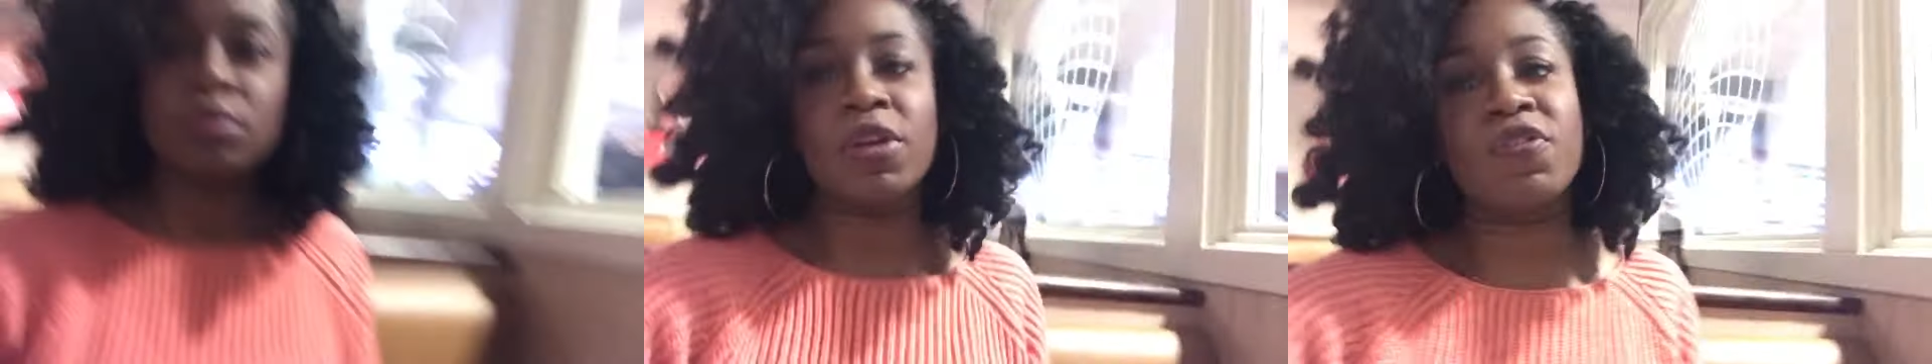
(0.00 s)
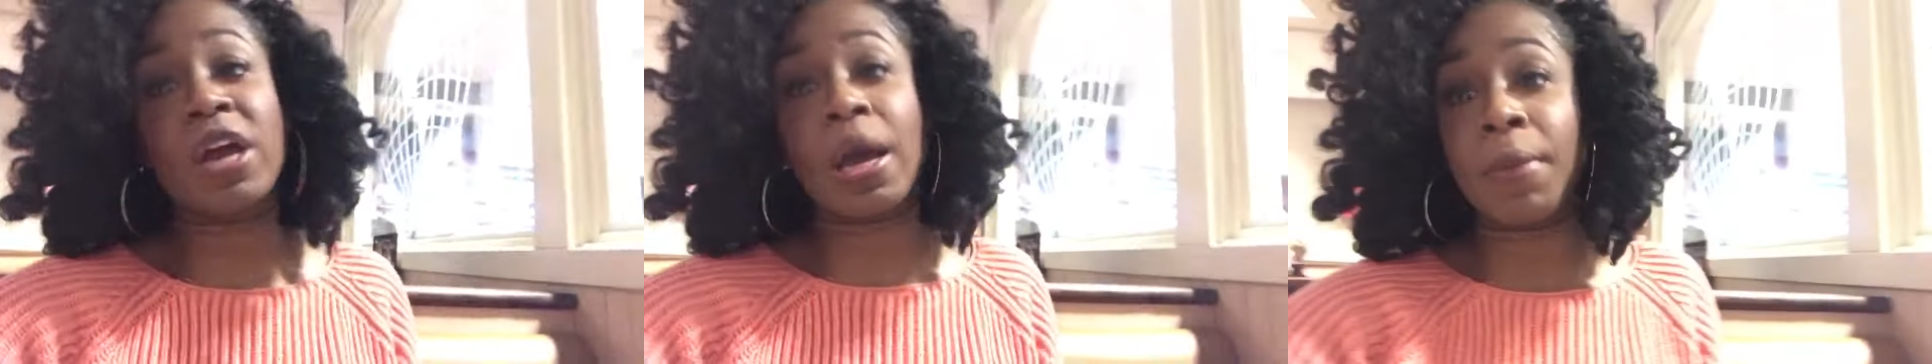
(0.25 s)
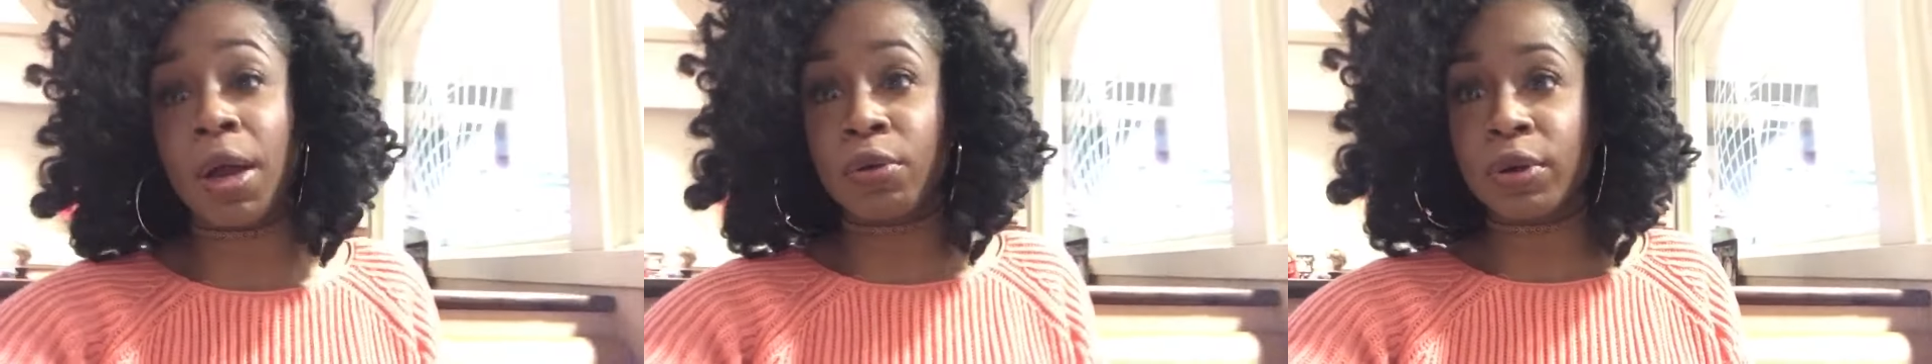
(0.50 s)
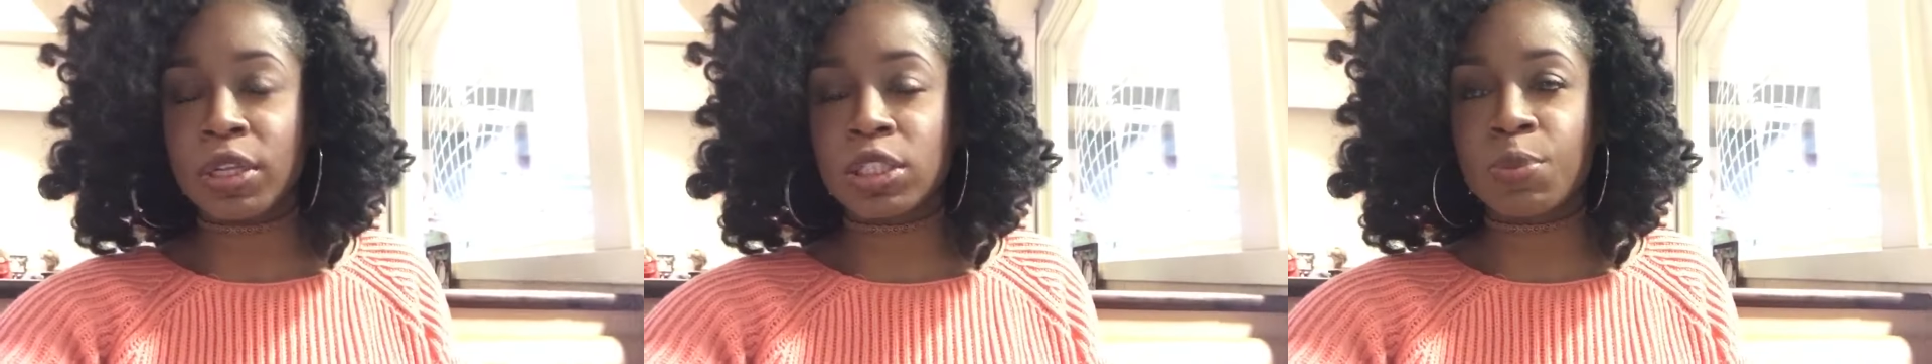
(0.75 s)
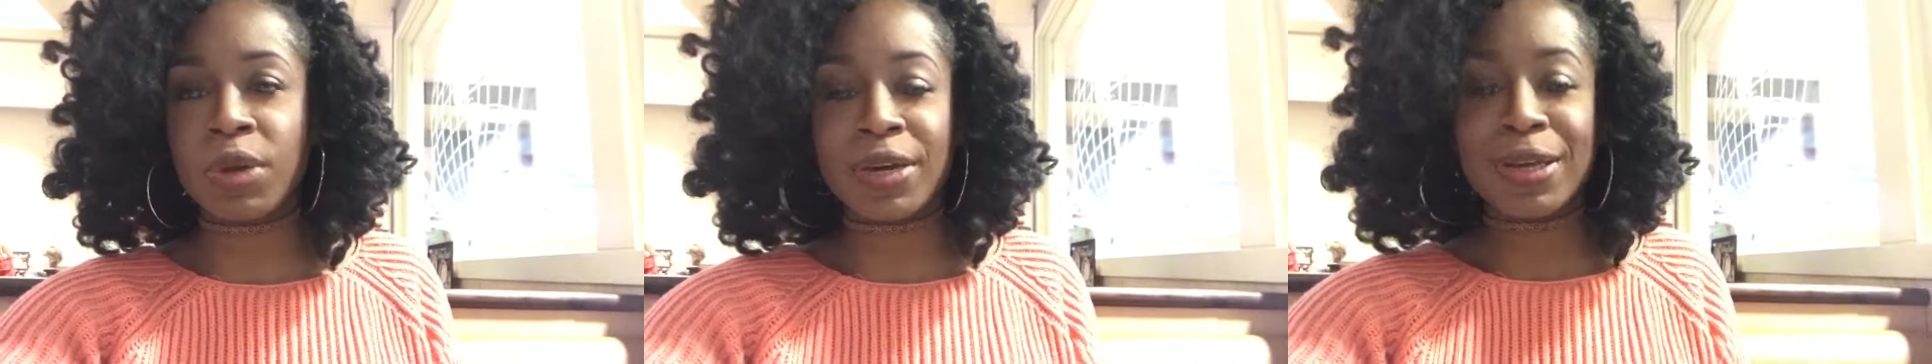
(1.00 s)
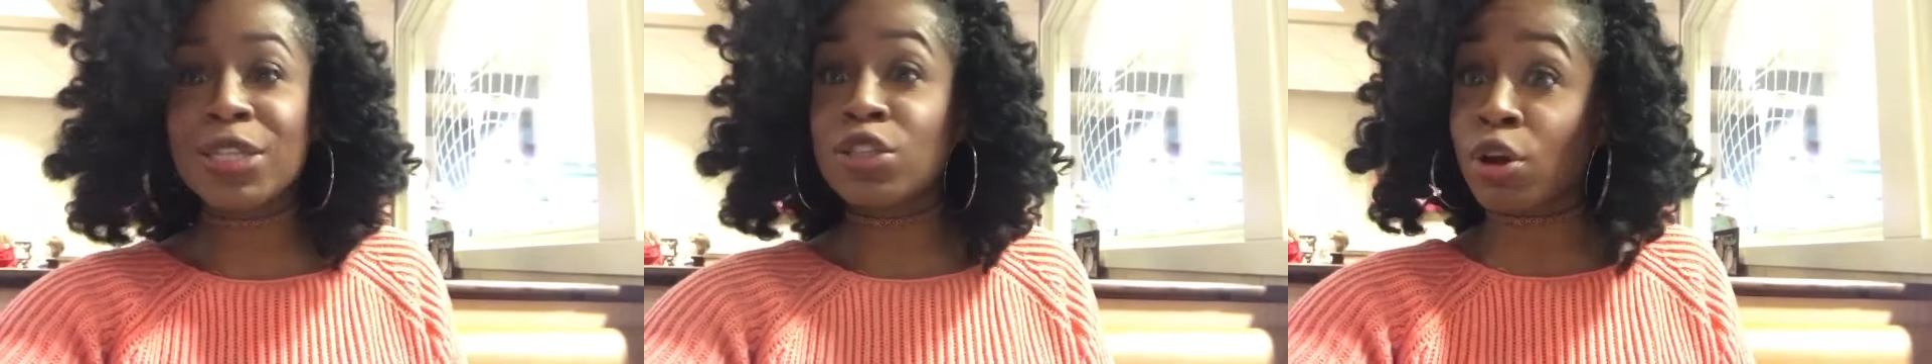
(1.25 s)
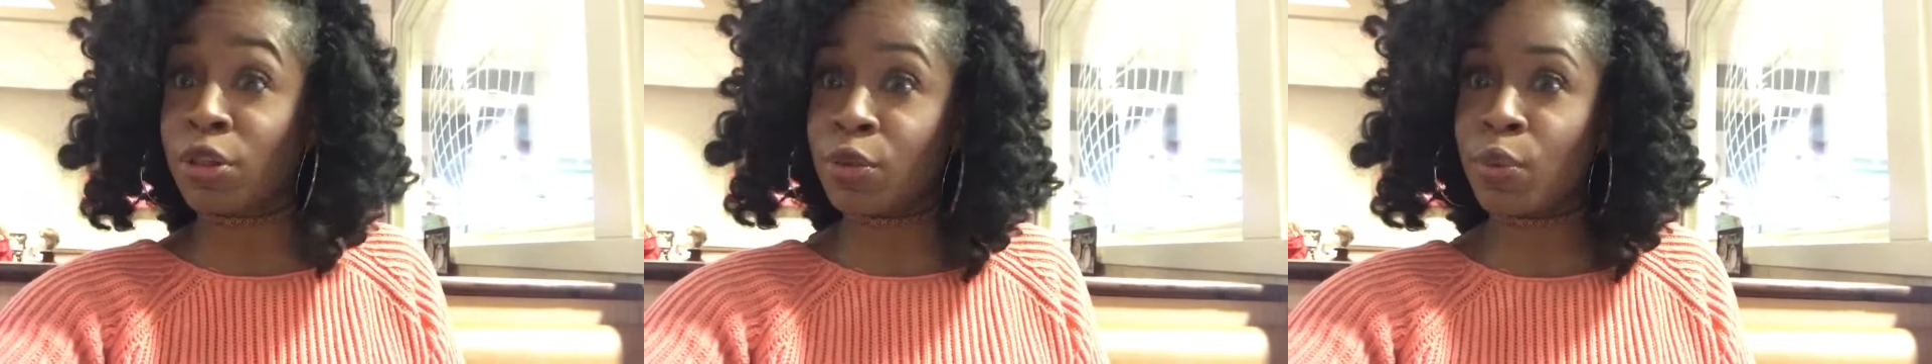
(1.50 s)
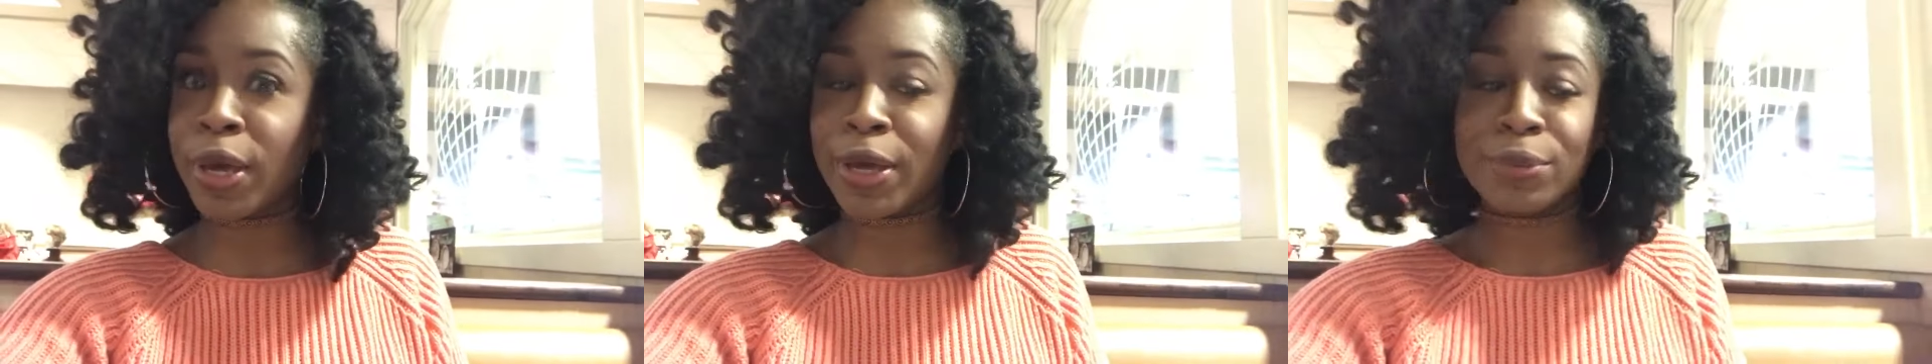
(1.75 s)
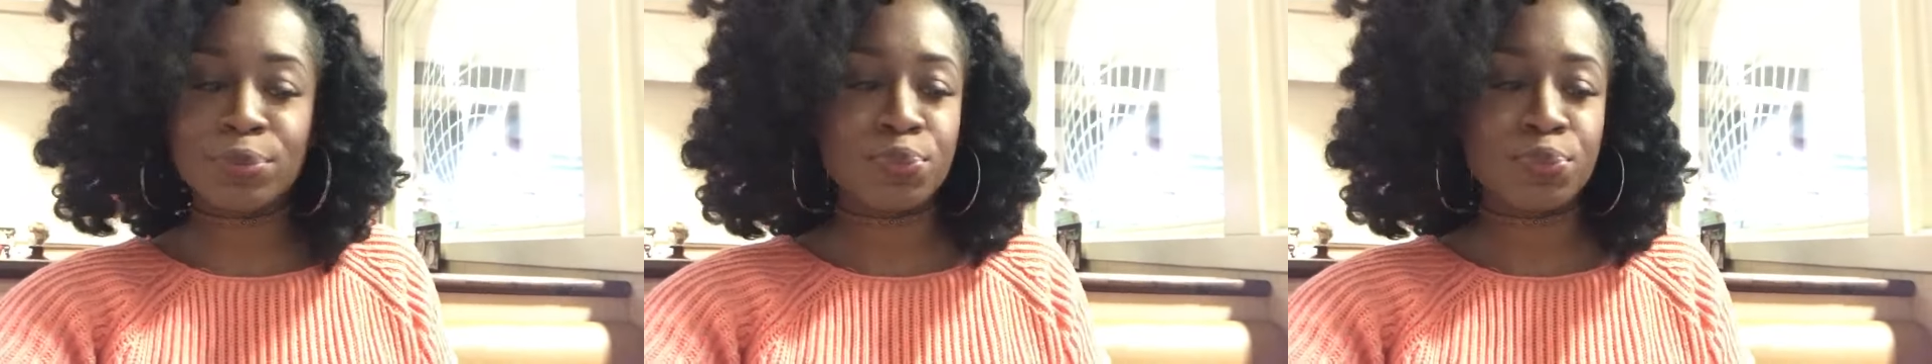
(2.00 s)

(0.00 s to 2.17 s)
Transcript: They forgot my grits, but it's on the way.